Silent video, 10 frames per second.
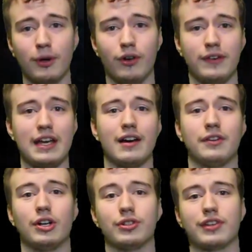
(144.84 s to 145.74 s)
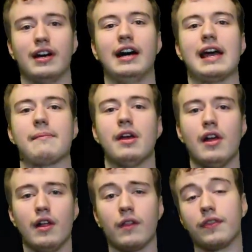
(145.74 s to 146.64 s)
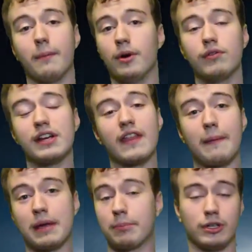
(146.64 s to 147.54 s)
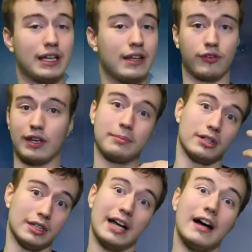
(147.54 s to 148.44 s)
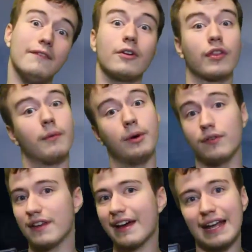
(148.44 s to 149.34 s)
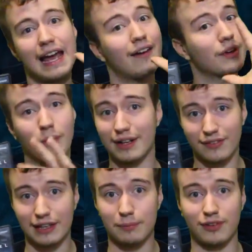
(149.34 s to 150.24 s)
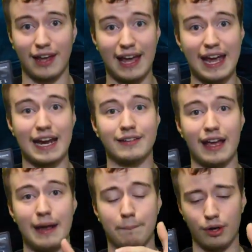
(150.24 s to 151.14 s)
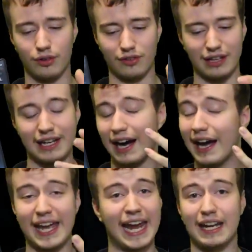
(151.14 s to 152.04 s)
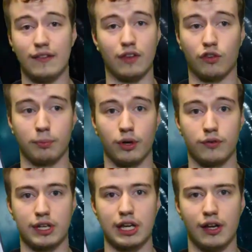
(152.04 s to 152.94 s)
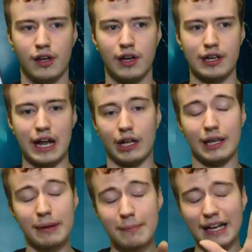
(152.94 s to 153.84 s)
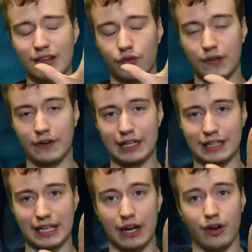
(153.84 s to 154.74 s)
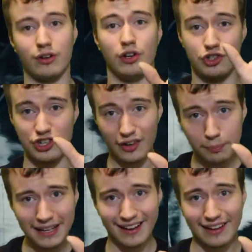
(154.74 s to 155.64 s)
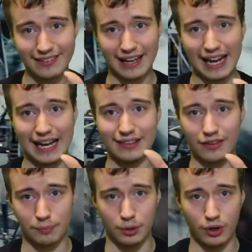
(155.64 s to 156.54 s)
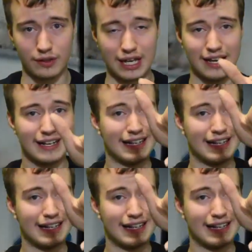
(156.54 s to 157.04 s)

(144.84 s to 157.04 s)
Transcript: movie of all time. The movie that people seem to love, or the movie that everyone seems to hate. And personally, I hated this movie. Now, let me make this very clear. Just because I hate this movie